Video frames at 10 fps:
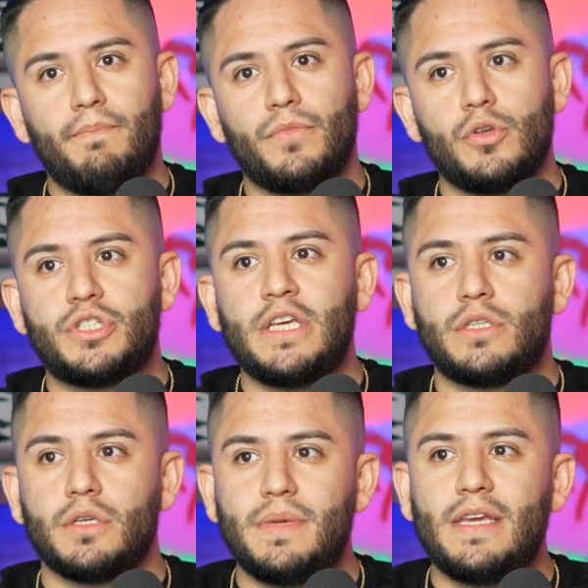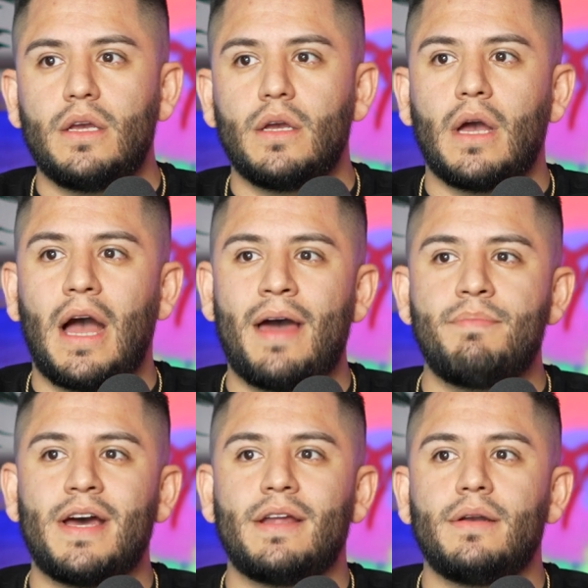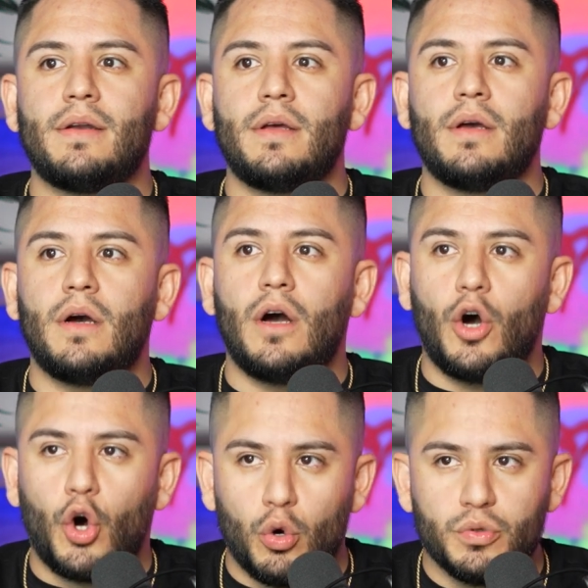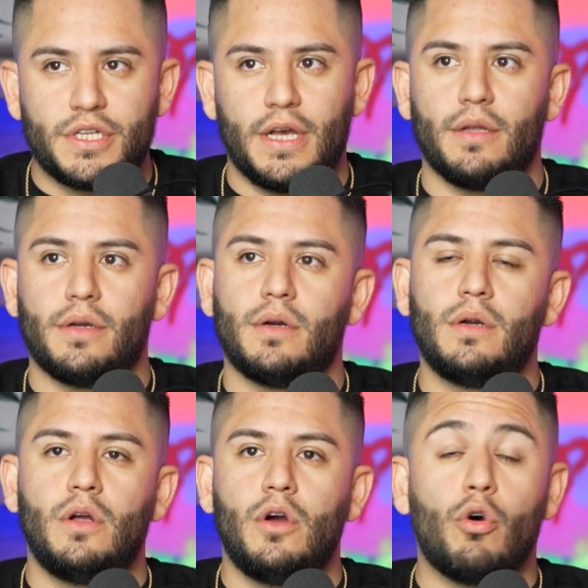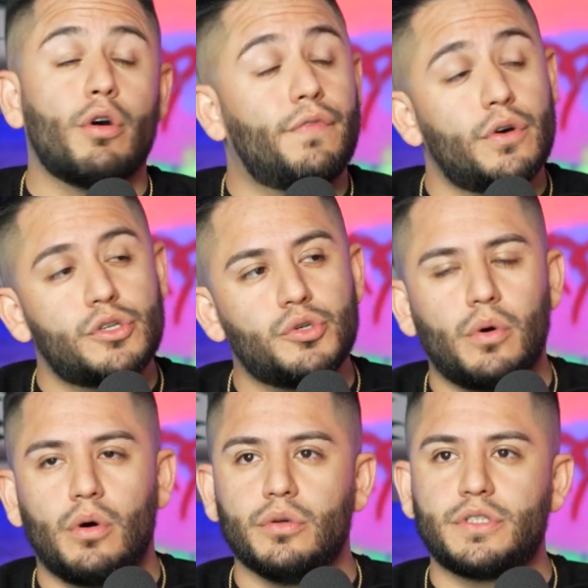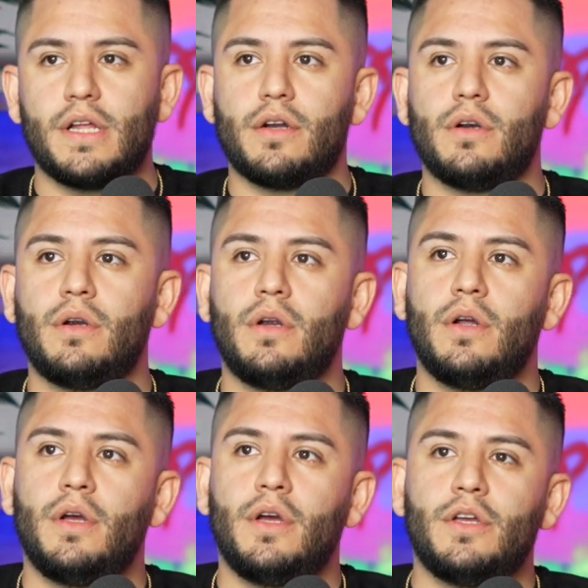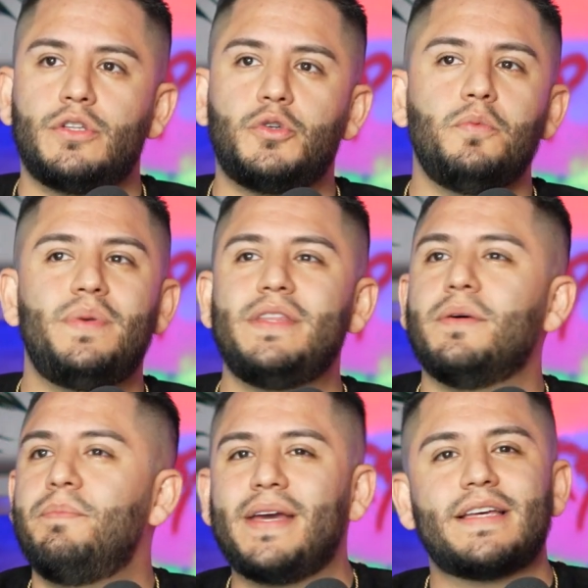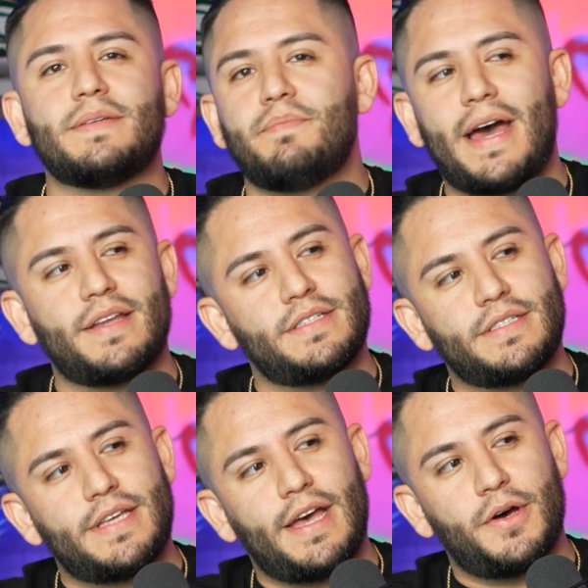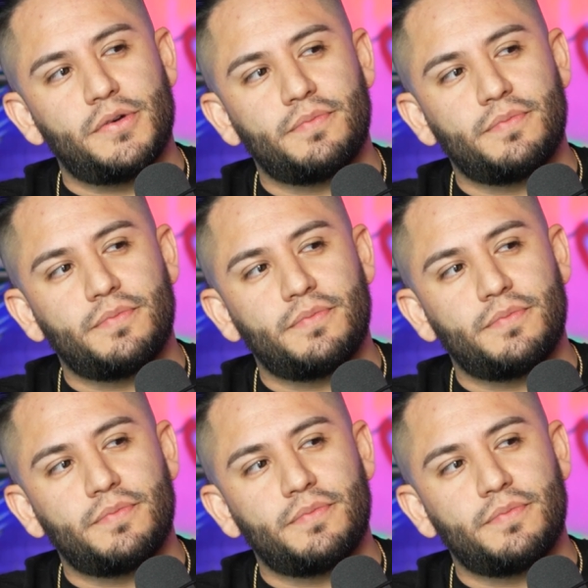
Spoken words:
You see, to me, I'm not a wholesaler or a virtual wholesaler to be the biggest and baddest in town.